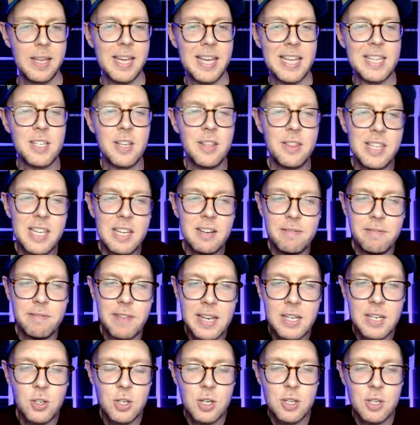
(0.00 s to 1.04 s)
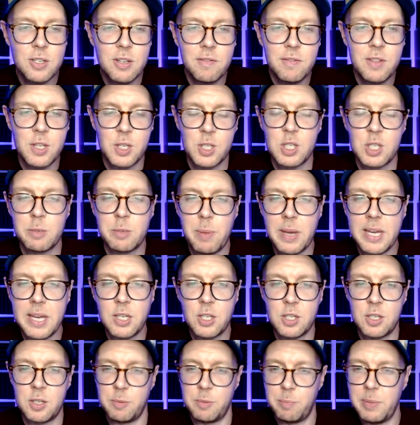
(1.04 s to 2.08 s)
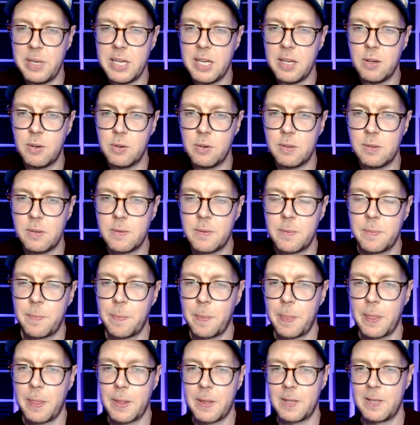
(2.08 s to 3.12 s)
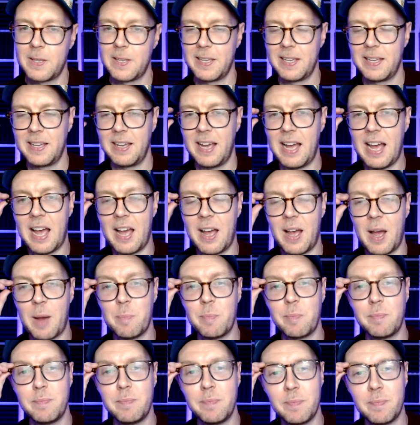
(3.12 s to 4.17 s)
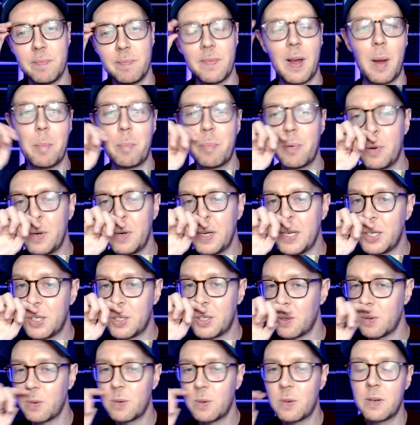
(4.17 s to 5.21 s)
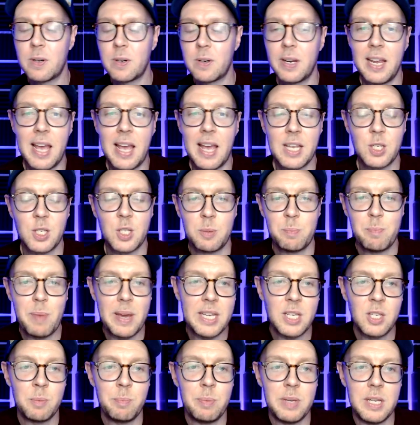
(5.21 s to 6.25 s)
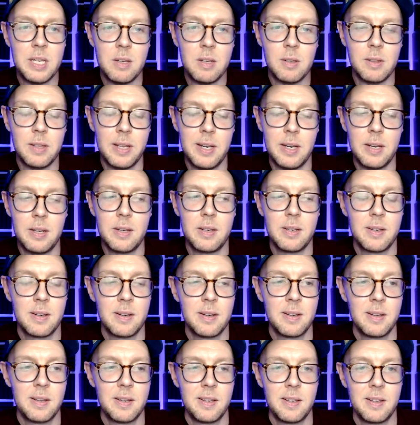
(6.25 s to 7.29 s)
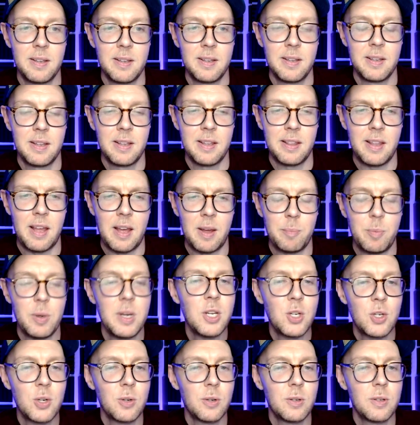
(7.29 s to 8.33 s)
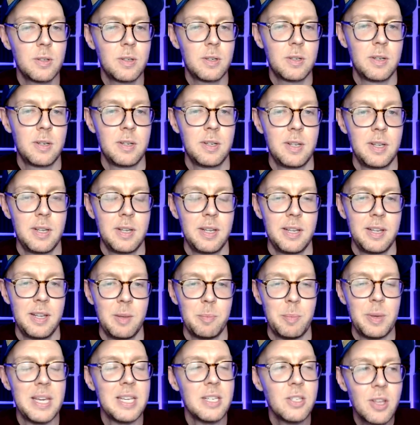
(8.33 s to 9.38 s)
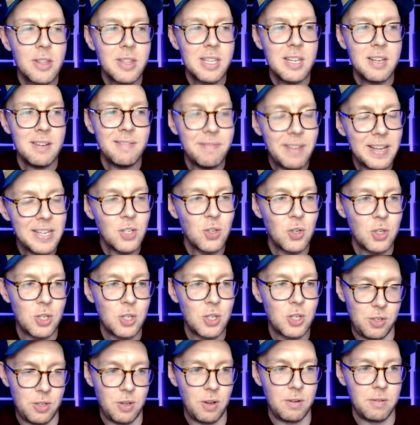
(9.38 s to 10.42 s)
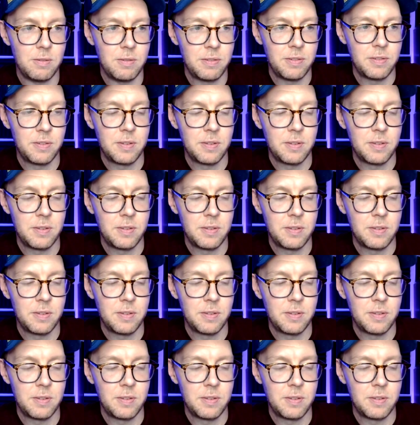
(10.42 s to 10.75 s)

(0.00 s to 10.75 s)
it The Adventures of the Space Beagle? I'm pretty sure it has Space Beagle in it. I'm pretty sure, but is it The Adventures of?